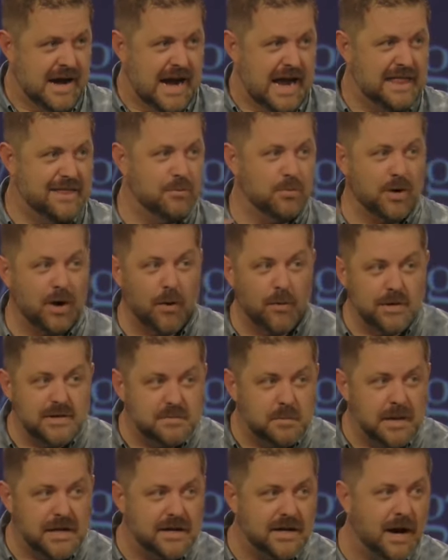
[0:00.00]
And there would
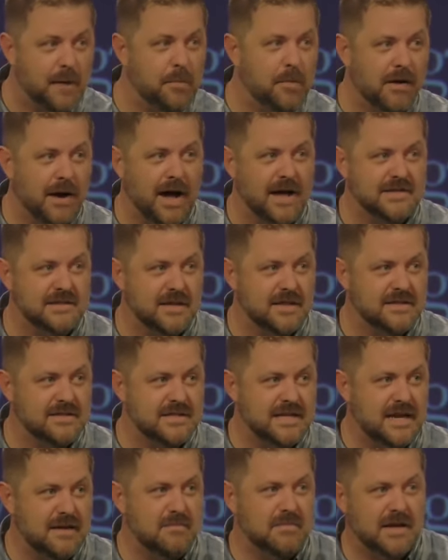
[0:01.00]
always be a couple guys on the
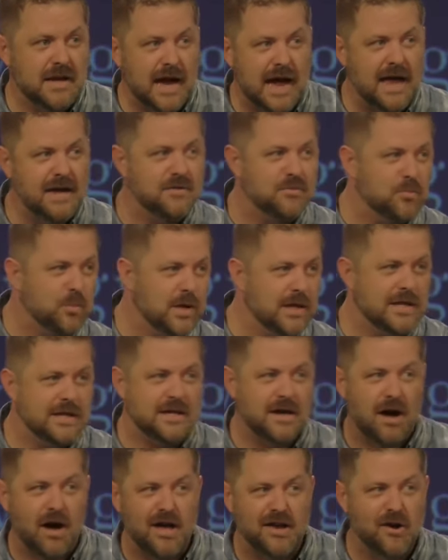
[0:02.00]
team that hadn't really
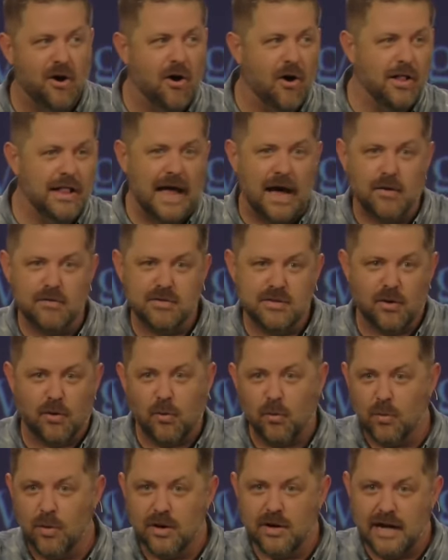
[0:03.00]
gone all out the
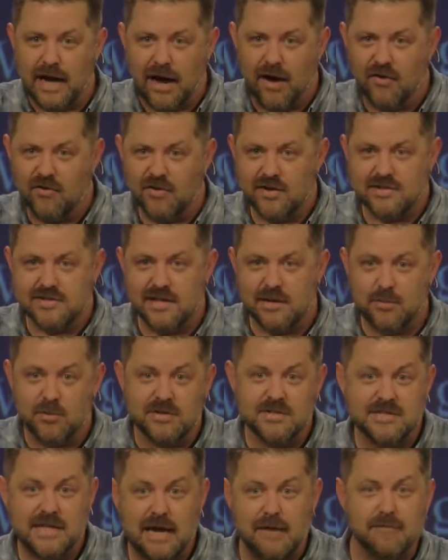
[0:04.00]
whole workout because they
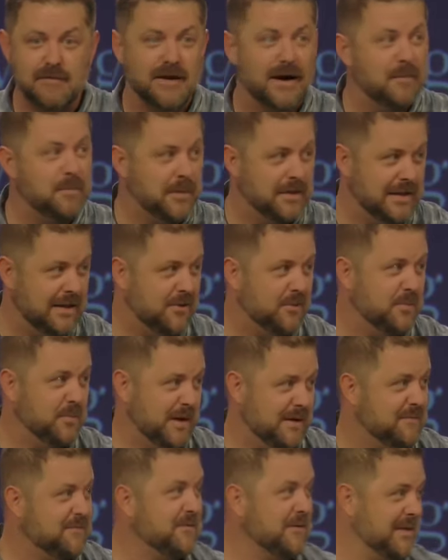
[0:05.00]
were saving up a little
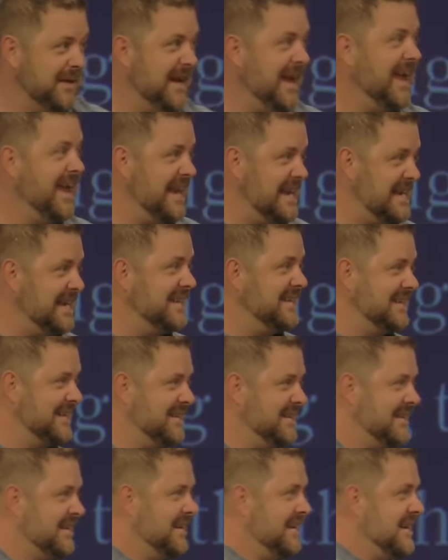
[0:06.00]
bit for the end.
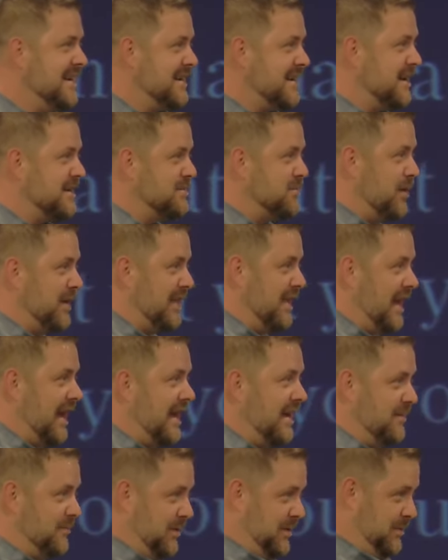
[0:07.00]
Because when,
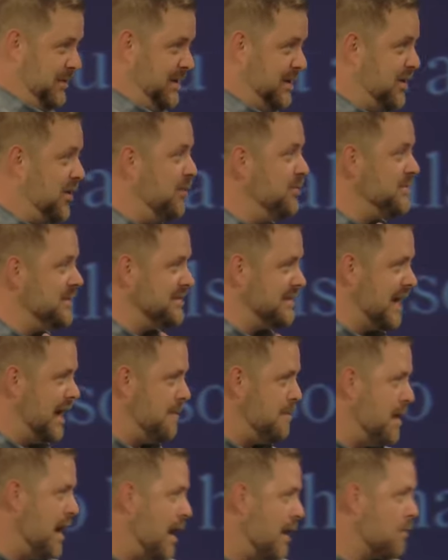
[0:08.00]
they, when the coaches
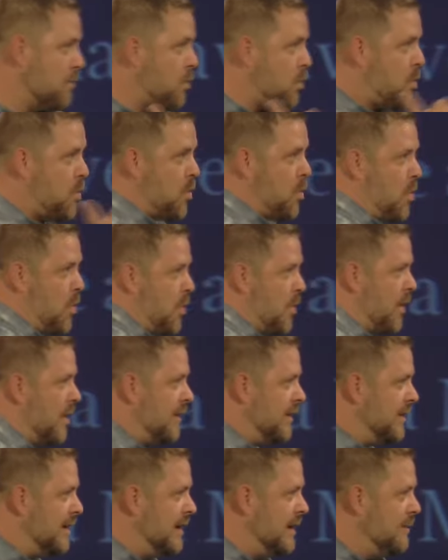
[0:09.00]
came back, whew,
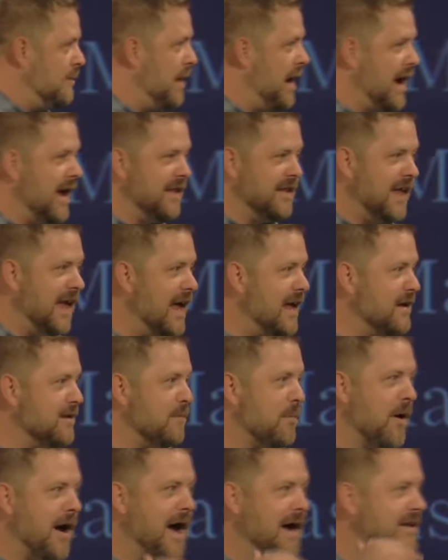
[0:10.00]
man, the end
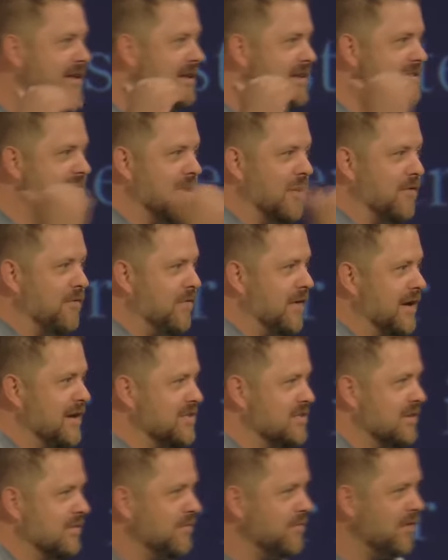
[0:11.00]
of practice, they're
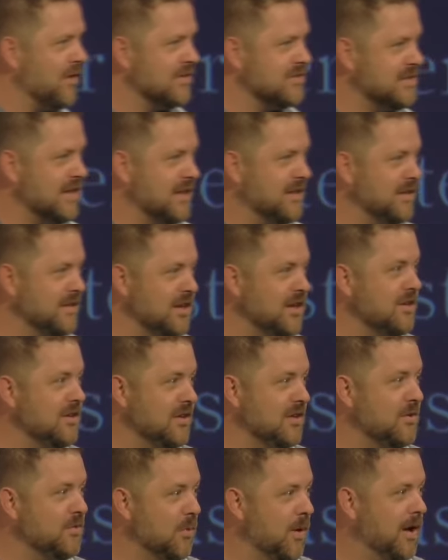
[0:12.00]
finishing first. And you,
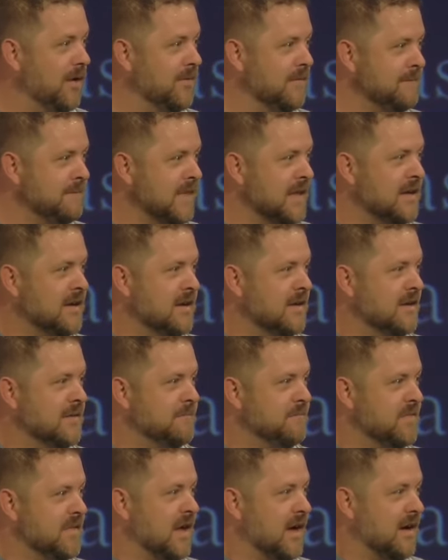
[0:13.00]
you know what?
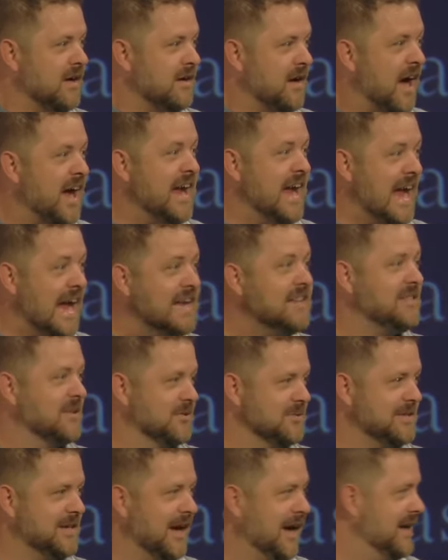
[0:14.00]
I hate
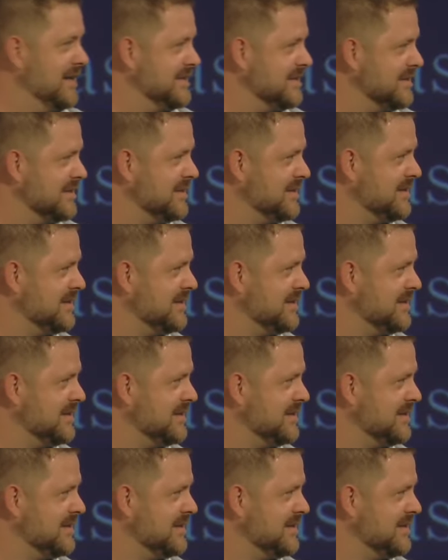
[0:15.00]
those guys.